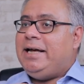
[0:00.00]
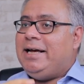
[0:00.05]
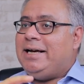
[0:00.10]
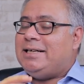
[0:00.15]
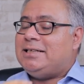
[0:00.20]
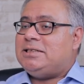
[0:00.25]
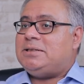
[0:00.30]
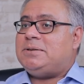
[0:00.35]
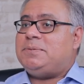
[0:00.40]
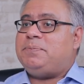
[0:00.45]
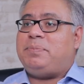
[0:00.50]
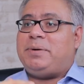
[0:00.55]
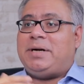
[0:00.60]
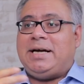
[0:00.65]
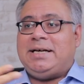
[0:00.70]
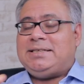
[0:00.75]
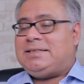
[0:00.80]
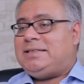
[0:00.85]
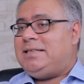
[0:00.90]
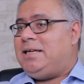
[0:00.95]

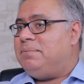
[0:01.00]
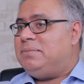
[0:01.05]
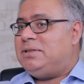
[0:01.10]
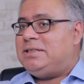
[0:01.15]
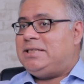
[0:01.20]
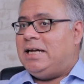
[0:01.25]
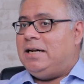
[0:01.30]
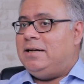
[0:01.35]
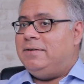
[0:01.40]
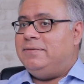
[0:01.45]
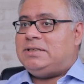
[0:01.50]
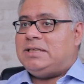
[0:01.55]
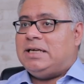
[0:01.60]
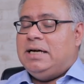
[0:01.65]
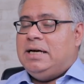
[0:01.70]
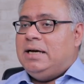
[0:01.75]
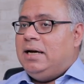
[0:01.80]
express themselves